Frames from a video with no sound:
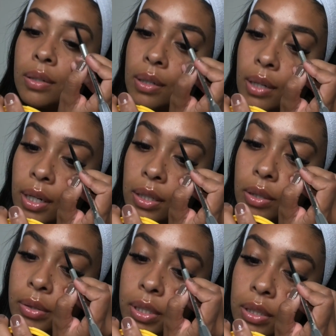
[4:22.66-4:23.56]
I know
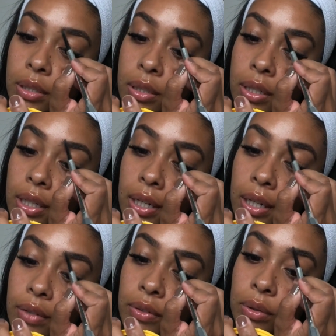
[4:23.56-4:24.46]
it's gonna look like I
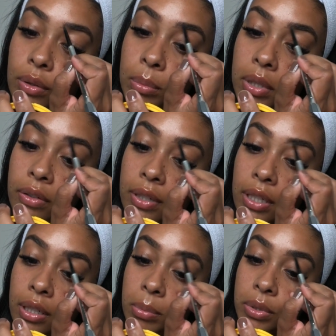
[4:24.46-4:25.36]
have a unibrow right
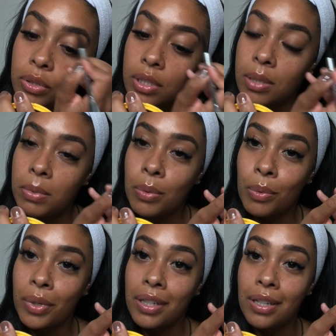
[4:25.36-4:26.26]
now, but trust me, when we're
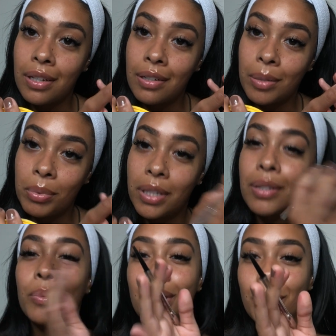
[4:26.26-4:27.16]
cleaning it up later,
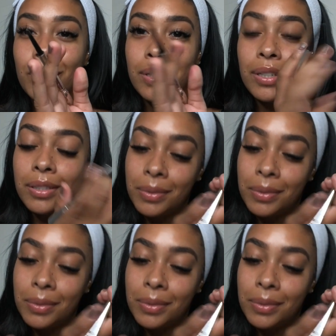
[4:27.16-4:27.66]
we're gonna look good.